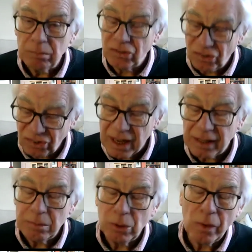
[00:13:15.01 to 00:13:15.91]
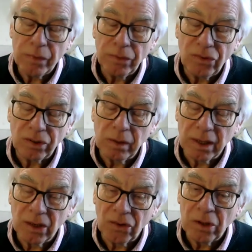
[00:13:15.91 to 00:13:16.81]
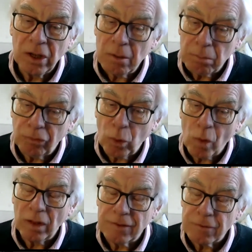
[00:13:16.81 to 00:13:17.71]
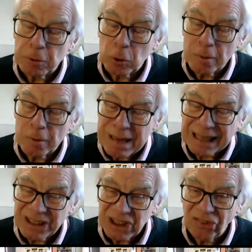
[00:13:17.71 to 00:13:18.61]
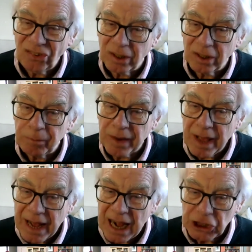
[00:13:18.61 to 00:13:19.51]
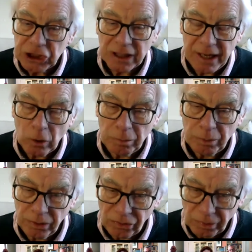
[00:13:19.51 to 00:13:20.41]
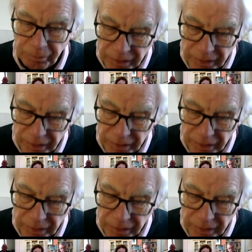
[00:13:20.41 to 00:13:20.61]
slightly more than 2 years, before the Liverpool and Manchester actually opened.